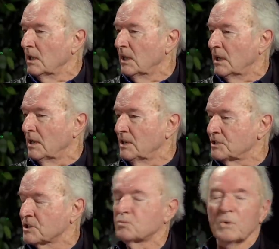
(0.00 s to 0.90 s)
And he
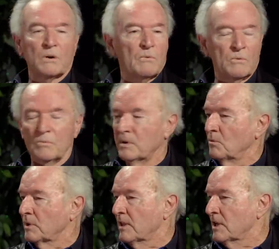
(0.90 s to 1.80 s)
says, what
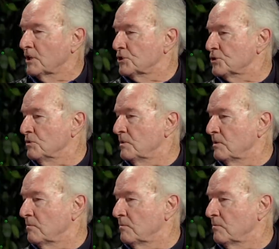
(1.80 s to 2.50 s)
are they going to shoot?